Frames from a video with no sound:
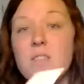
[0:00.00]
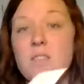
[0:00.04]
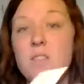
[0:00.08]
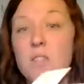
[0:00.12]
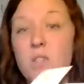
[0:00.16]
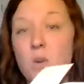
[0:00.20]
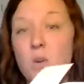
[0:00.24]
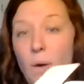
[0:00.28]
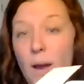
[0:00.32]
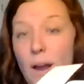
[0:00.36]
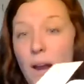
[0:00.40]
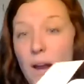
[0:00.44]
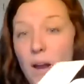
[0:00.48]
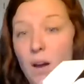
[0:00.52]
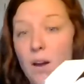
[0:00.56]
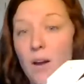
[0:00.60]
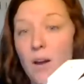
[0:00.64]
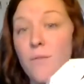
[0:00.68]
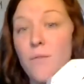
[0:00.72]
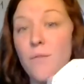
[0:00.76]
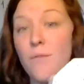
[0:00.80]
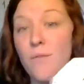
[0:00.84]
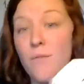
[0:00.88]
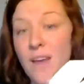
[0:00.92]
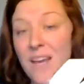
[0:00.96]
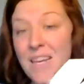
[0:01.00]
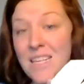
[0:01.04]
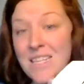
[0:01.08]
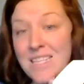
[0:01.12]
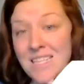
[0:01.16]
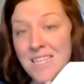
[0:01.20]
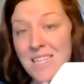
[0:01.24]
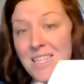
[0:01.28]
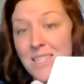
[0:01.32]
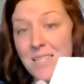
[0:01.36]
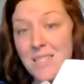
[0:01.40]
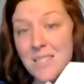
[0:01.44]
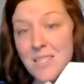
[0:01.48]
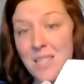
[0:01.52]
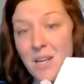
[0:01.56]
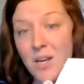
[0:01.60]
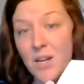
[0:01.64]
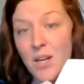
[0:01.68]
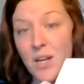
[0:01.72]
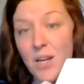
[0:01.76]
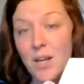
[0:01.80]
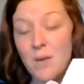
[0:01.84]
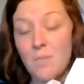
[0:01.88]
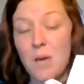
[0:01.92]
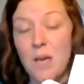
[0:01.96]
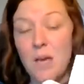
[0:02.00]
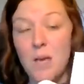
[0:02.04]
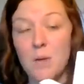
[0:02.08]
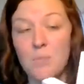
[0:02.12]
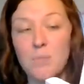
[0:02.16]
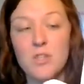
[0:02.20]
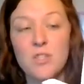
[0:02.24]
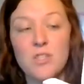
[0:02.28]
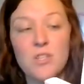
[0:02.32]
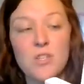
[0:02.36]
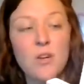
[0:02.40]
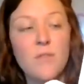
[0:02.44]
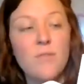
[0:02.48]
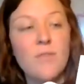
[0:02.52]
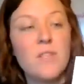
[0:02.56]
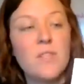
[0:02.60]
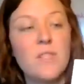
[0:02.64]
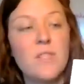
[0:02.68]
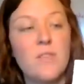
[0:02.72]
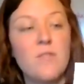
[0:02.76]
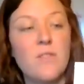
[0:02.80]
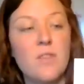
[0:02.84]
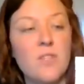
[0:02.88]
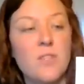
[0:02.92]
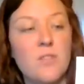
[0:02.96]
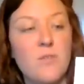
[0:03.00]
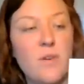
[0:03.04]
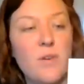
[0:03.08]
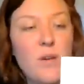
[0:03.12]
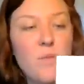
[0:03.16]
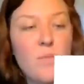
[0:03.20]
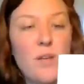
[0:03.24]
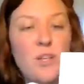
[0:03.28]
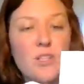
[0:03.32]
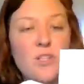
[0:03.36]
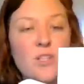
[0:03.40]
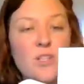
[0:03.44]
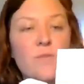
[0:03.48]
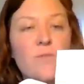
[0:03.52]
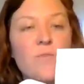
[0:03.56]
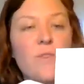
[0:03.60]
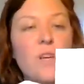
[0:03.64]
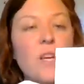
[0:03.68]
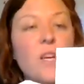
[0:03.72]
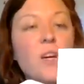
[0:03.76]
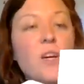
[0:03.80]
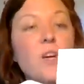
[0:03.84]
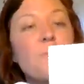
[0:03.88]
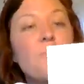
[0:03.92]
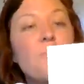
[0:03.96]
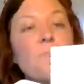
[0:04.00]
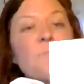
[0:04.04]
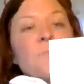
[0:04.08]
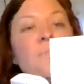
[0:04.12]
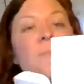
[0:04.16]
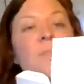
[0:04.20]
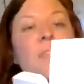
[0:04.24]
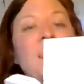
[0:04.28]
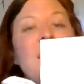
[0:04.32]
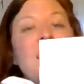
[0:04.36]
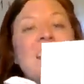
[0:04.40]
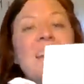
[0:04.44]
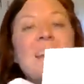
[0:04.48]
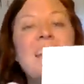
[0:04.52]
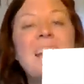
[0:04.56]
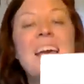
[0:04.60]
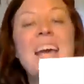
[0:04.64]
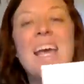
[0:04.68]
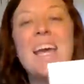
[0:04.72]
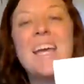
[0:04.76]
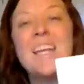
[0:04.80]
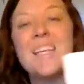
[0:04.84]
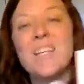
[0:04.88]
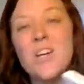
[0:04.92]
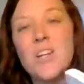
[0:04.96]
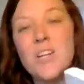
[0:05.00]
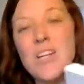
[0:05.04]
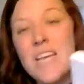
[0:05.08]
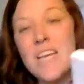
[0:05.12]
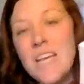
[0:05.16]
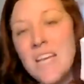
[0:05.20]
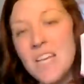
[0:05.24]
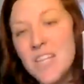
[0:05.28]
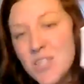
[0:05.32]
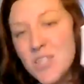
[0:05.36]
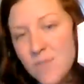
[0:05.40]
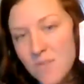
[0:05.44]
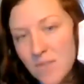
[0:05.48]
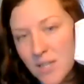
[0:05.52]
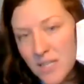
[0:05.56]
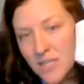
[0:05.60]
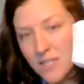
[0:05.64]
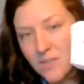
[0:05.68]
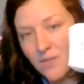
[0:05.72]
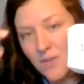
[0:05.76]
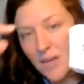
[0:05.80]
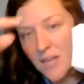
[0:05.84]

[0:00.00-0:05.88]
square faces that are going to make up the surface of this three-dimensional figure. And on each of these